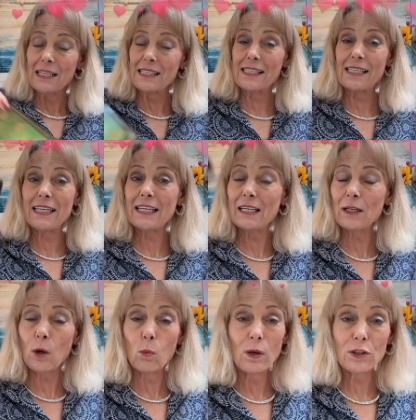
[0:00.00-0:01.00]
seeing
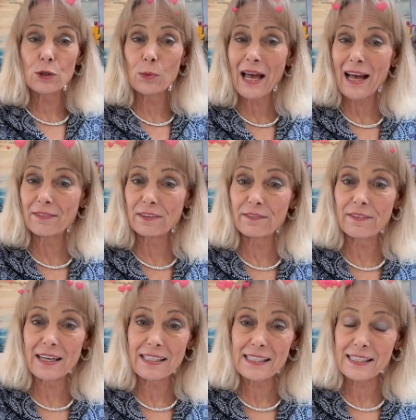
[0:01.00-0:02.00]
what you have
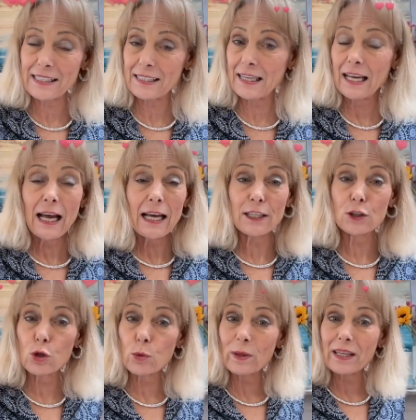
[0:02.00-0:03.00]
invested in
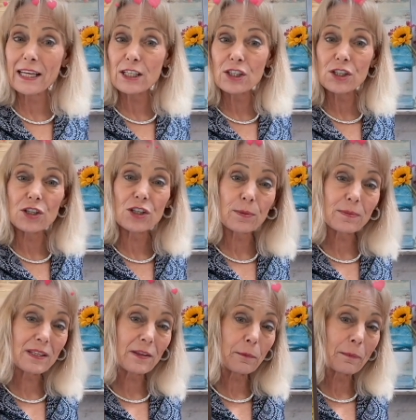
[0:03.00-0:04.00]
your relationships
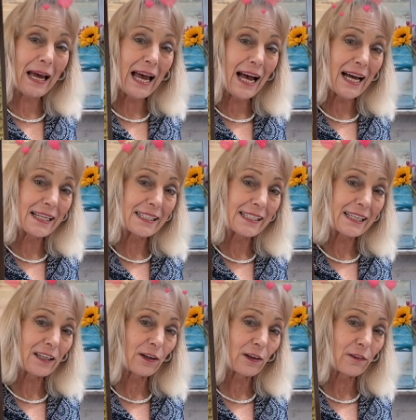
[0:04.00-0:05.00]
in the past and
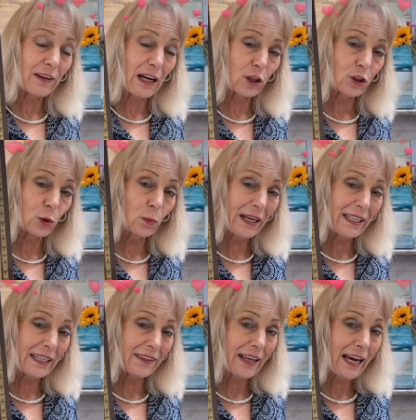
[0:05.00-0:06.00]

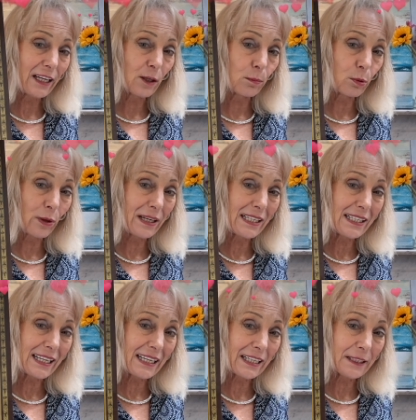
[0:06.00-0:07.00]
evaluating that,
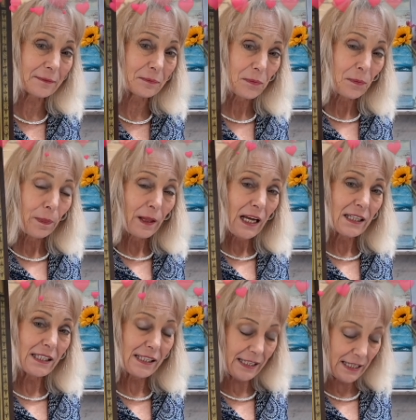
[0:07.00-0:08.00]
appraising it, and
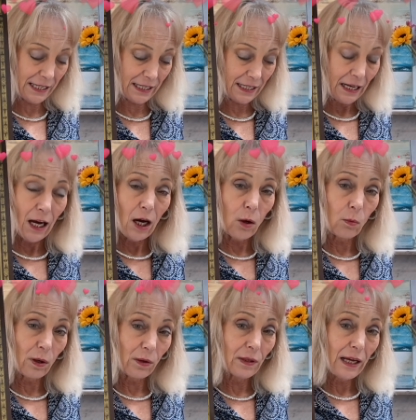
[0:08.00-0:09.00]
seeing, oh,
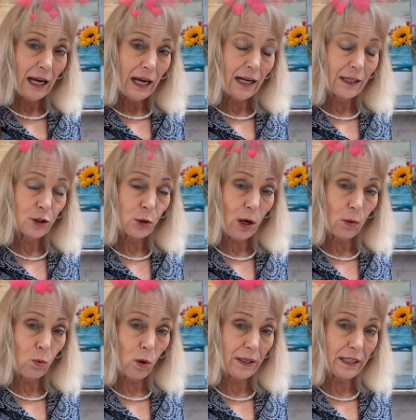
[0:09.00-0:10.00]
well, uh, do I
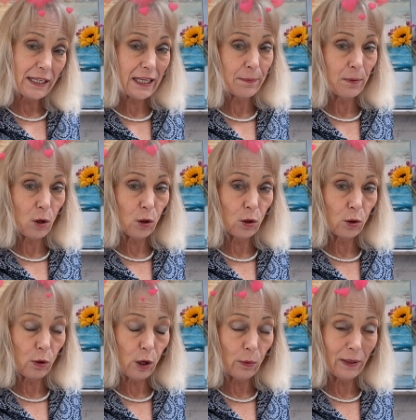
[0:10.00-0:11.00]
want to keep on
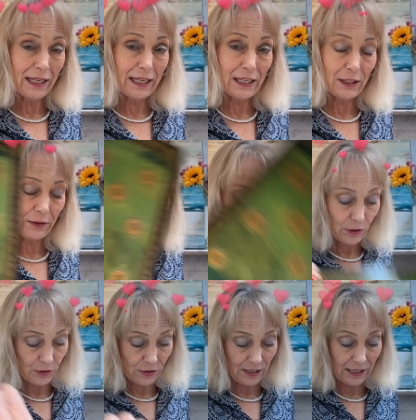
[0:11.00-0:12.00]
growing here? And you
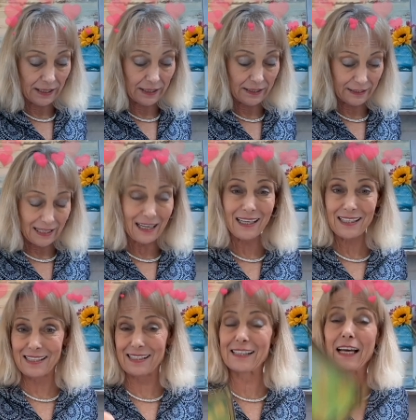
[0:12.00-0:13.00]
say,
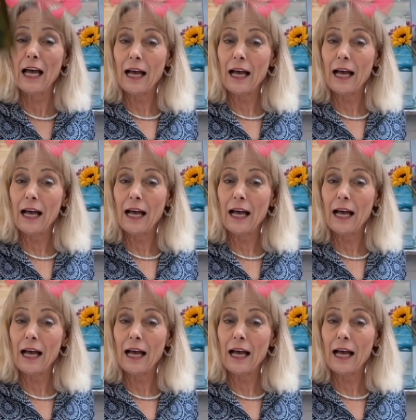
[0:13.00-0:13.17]
yes,